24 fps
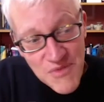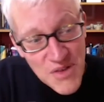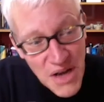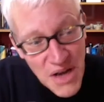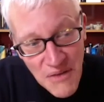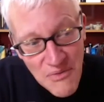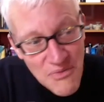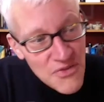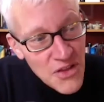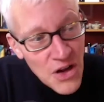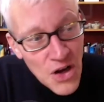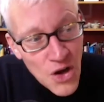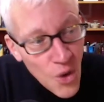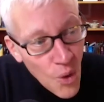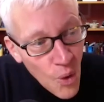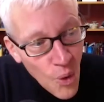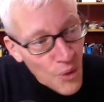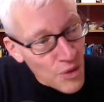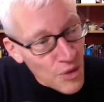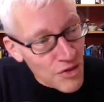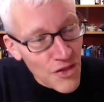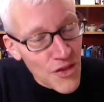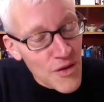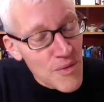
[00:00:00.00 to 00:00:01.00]
you know, the
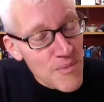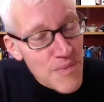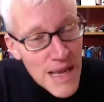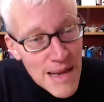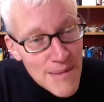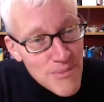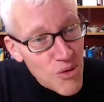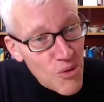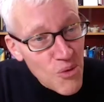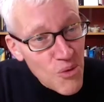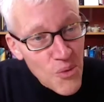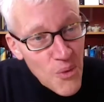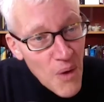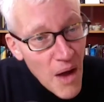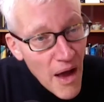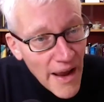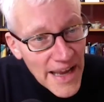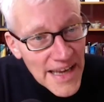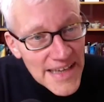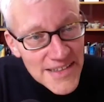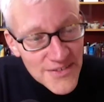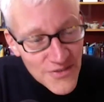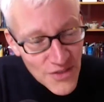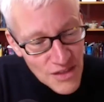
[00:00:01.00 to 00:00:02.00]
laws that people
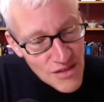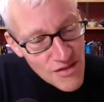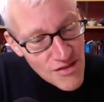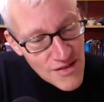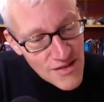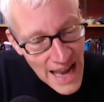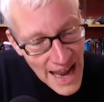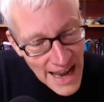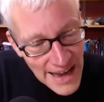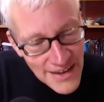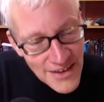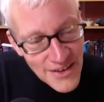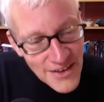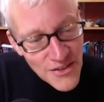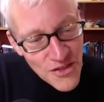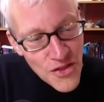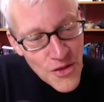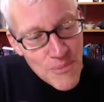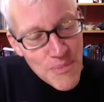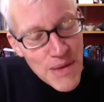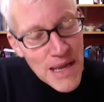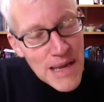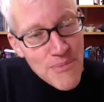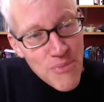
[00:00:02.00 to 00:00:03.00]
write, the
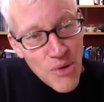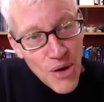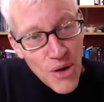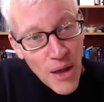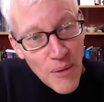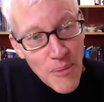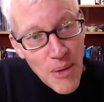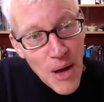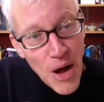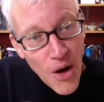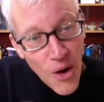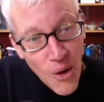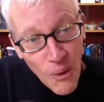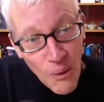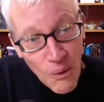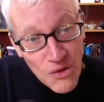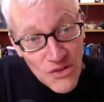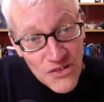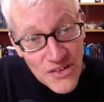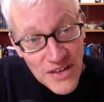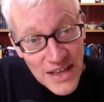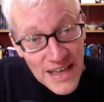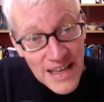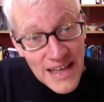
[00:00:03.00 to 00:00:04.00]
standards that people
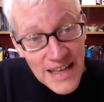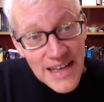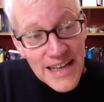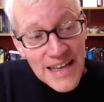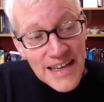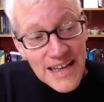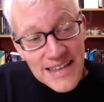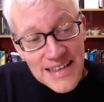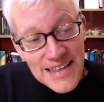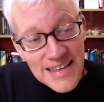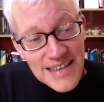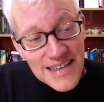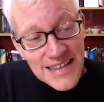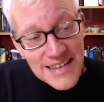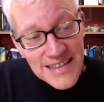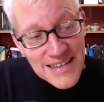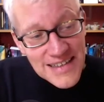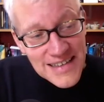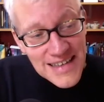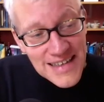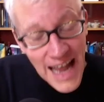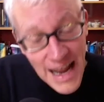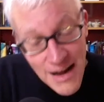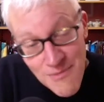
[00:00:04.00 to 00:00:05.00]
uphold,
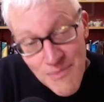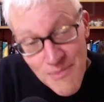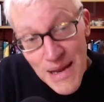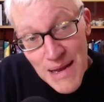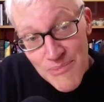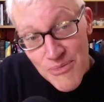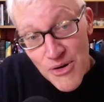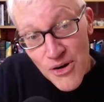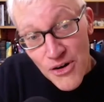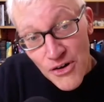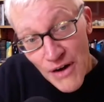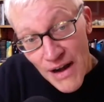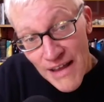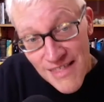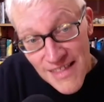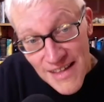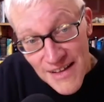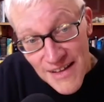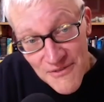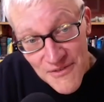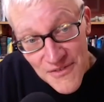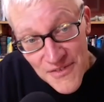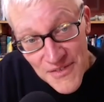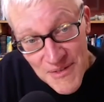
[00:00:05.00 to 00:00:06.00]
can be
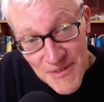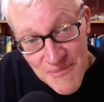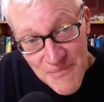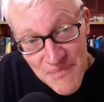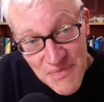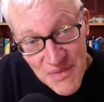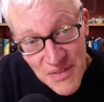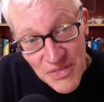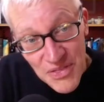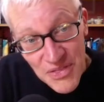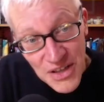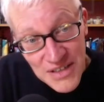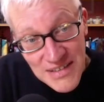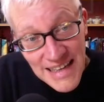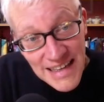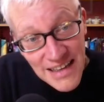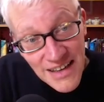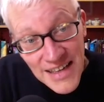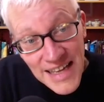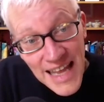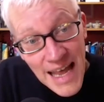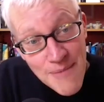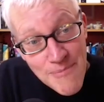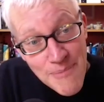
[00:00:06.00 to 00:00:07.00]
progressive, that
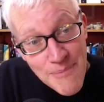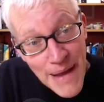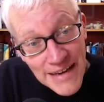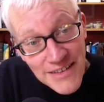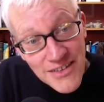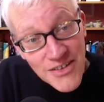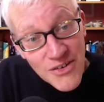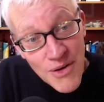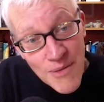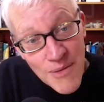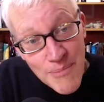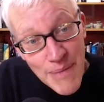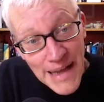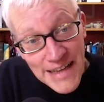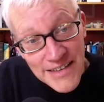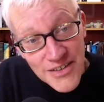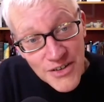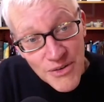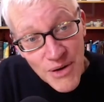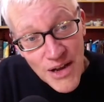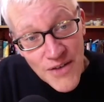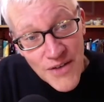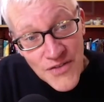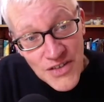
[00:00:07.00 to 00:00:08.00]
it can get better and
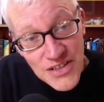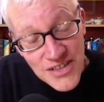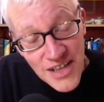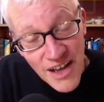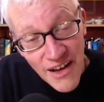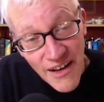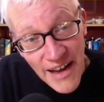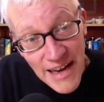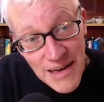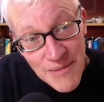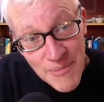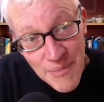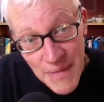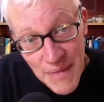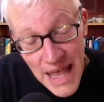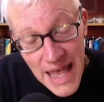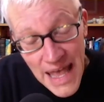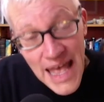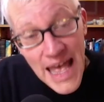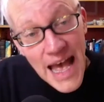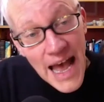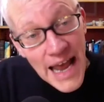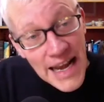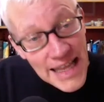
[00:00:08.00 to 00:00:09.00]
better over time.
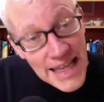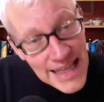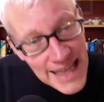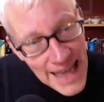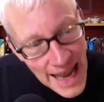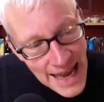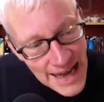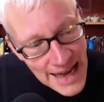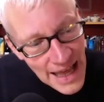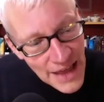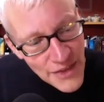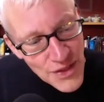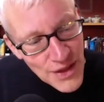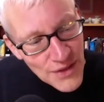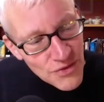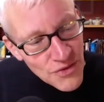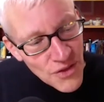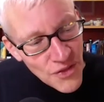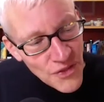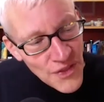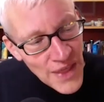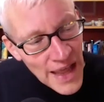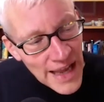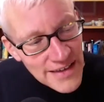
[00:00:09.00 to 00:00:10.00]
And again, I
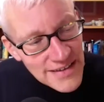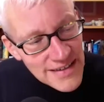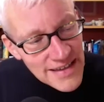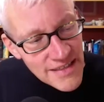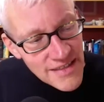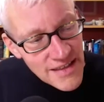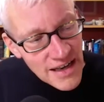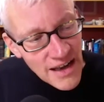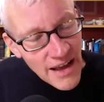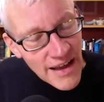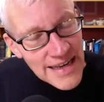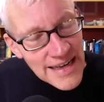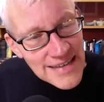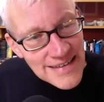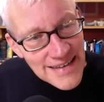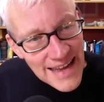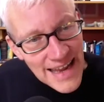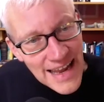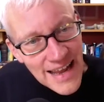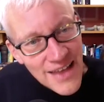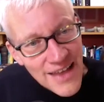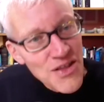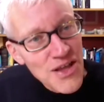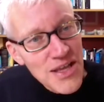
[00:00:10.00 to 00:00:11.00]
think that is an
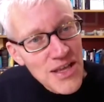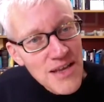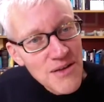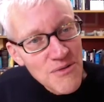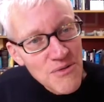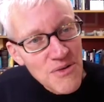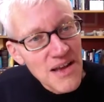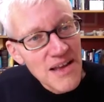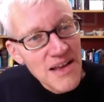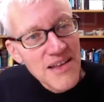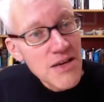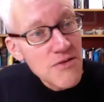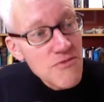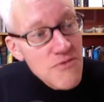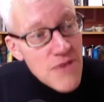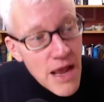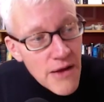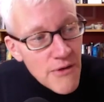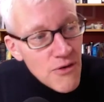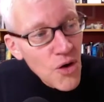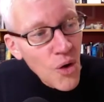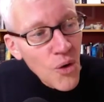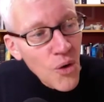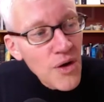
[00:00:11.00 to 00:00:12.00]
idea that you
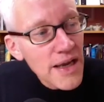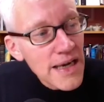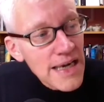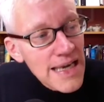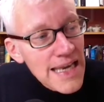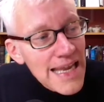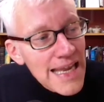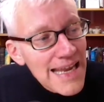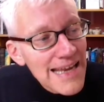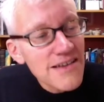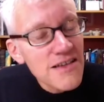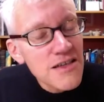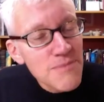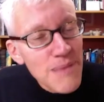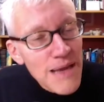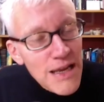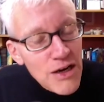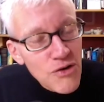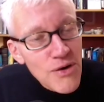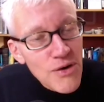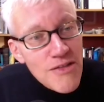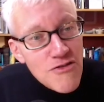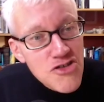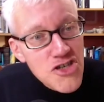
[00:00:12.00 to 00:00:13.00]
no longer need to
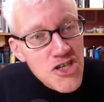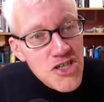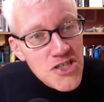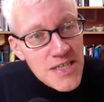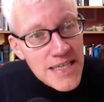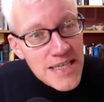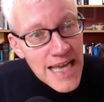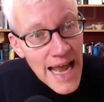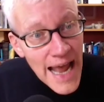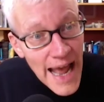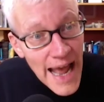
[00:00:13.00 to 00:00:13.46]
be Christian to